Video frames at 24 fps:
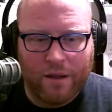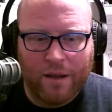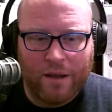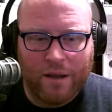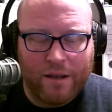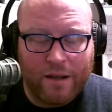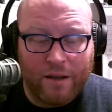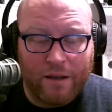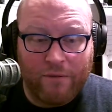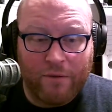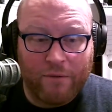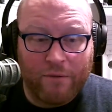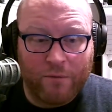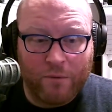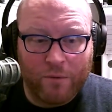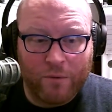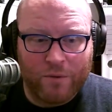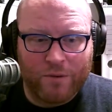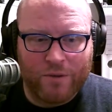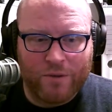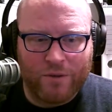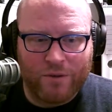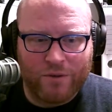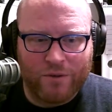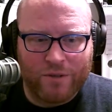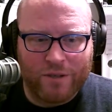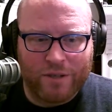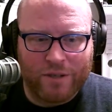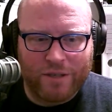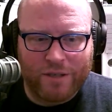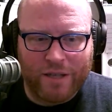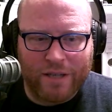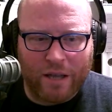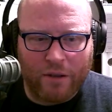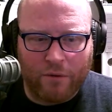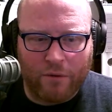Dev Influencers
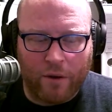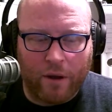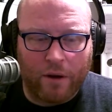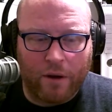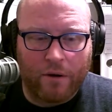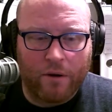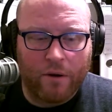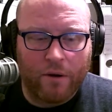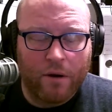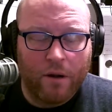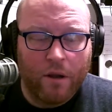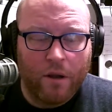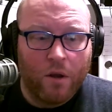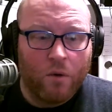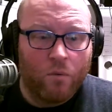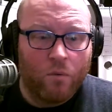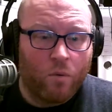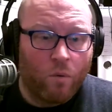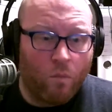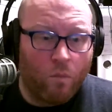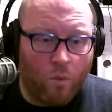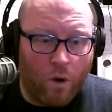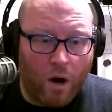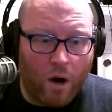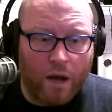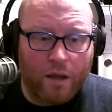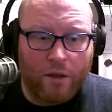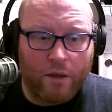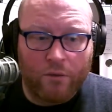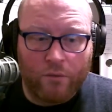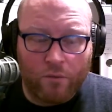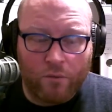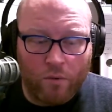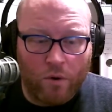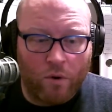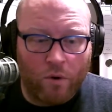Accelerator. We'll walk you
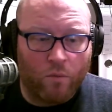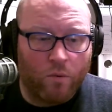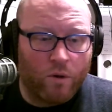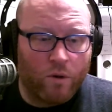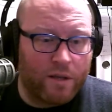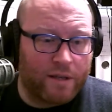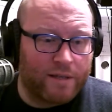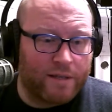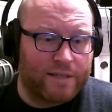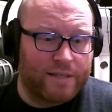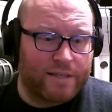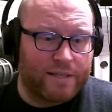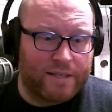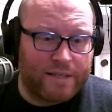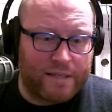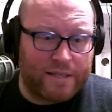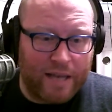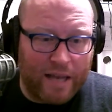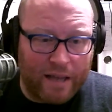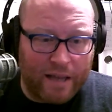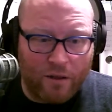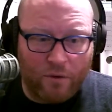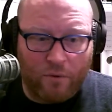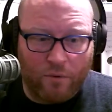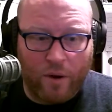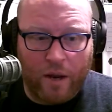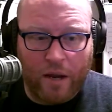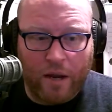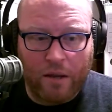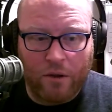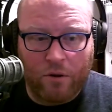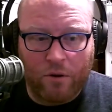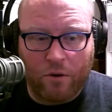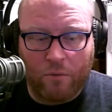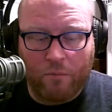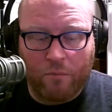through it. We'll
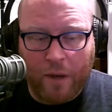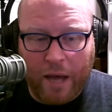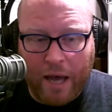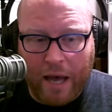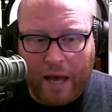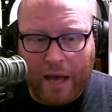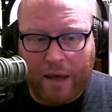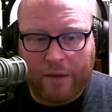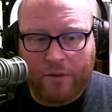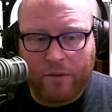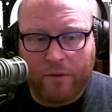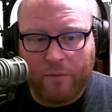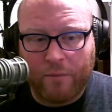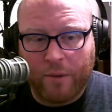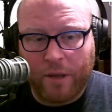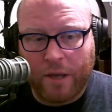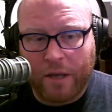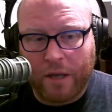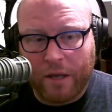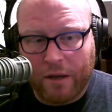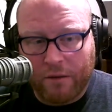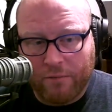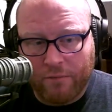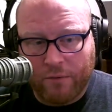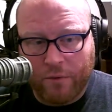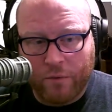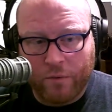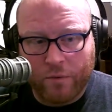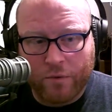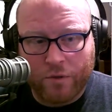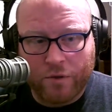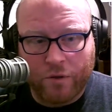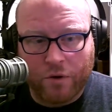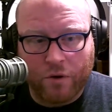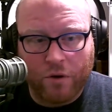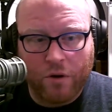accelerate your path to being an
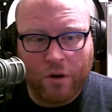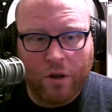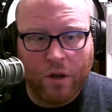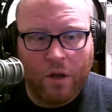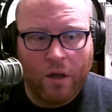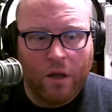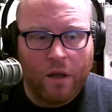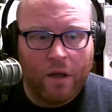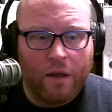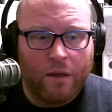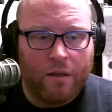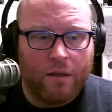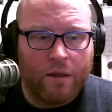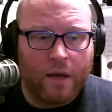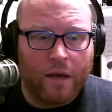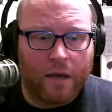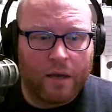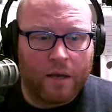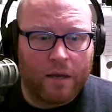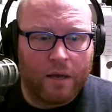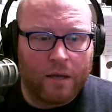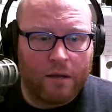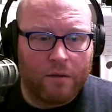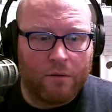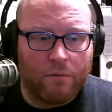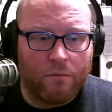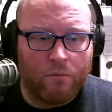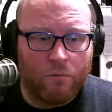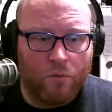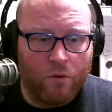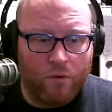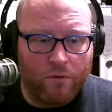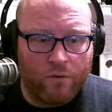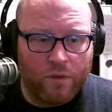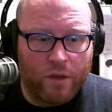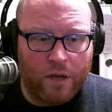influencer that can
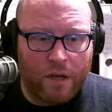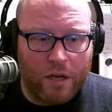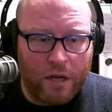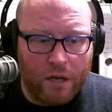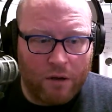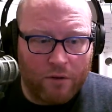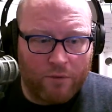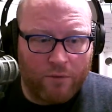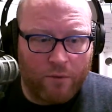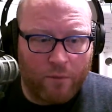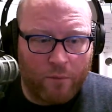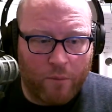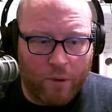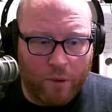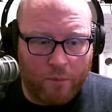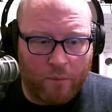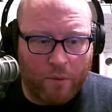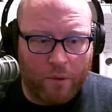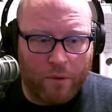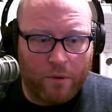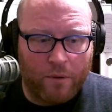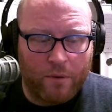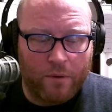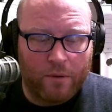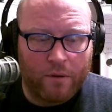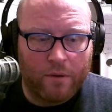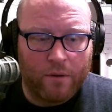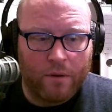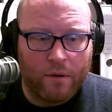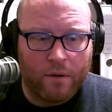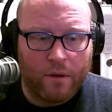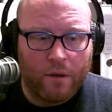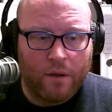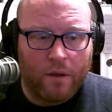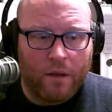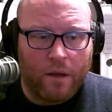move the needle for people.
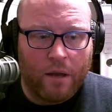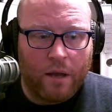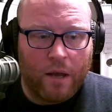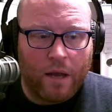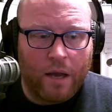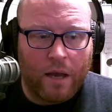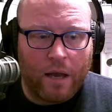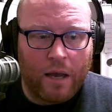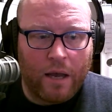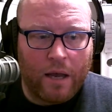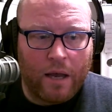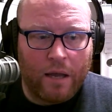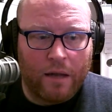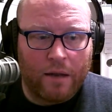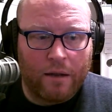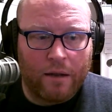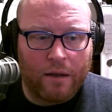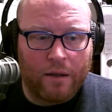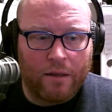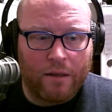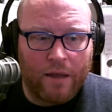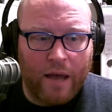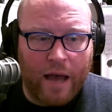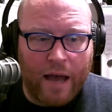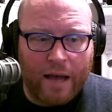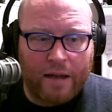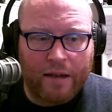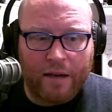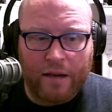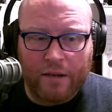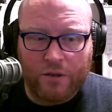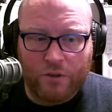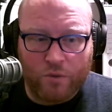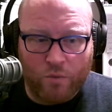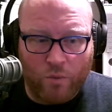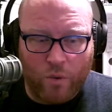And that
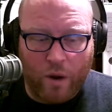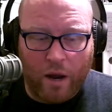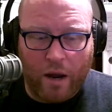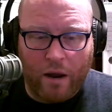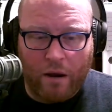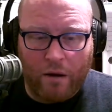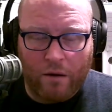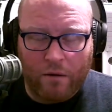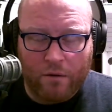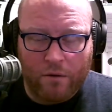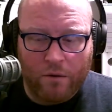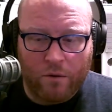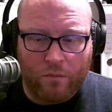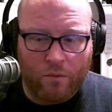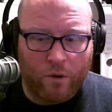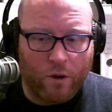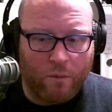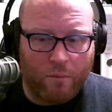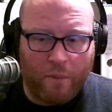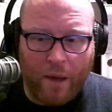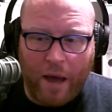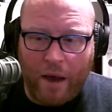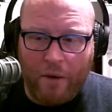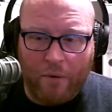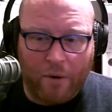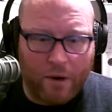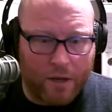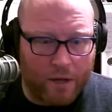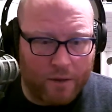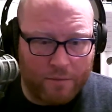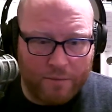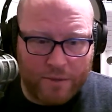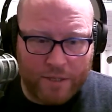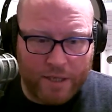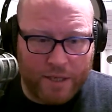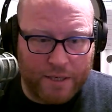is where the real power
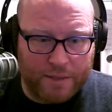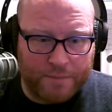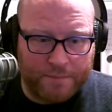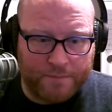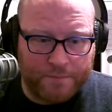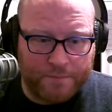comes in.